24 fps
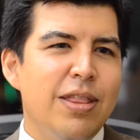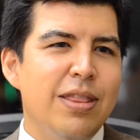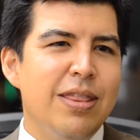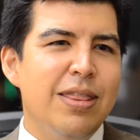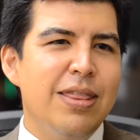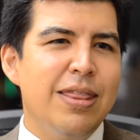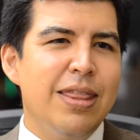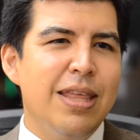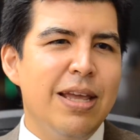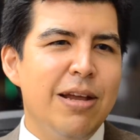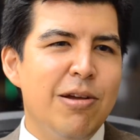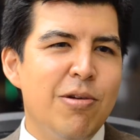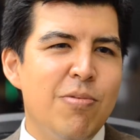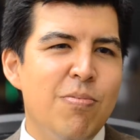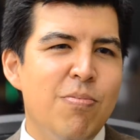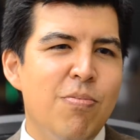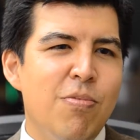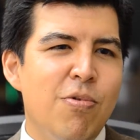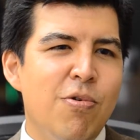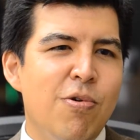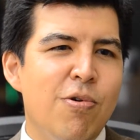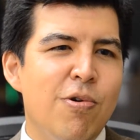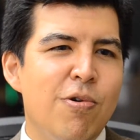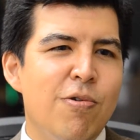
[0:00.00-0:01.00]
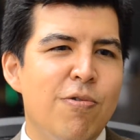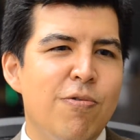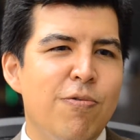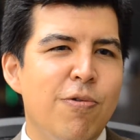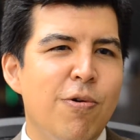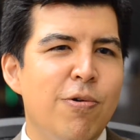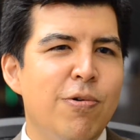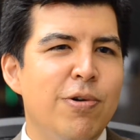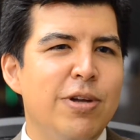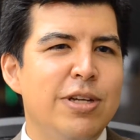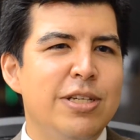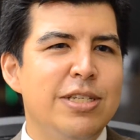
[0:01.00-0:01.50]
they're more
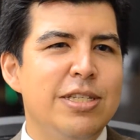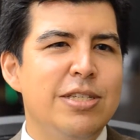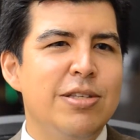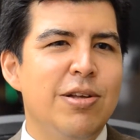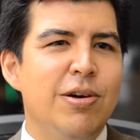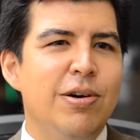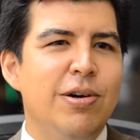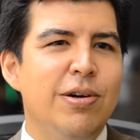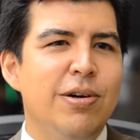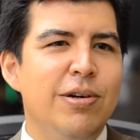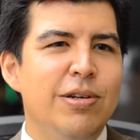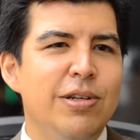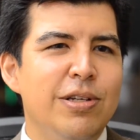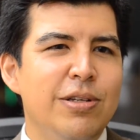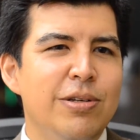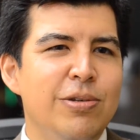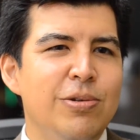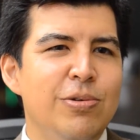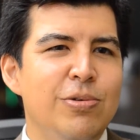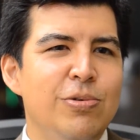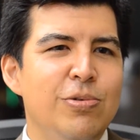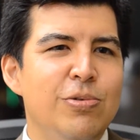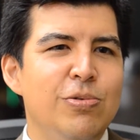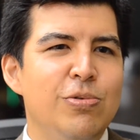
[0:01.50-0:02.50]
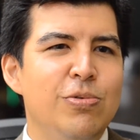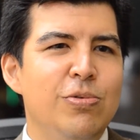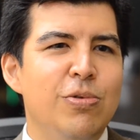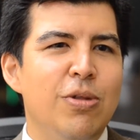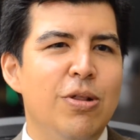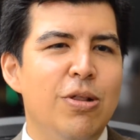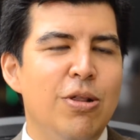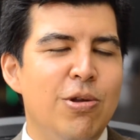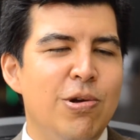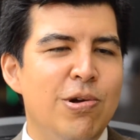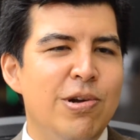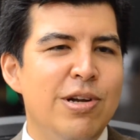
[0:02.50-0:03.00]
focused on you
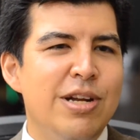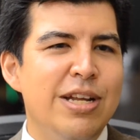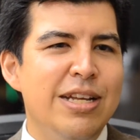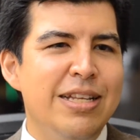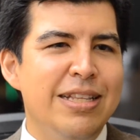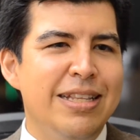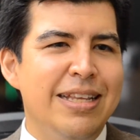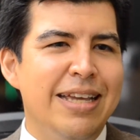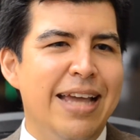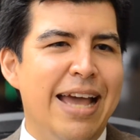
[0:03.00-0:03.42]
learning the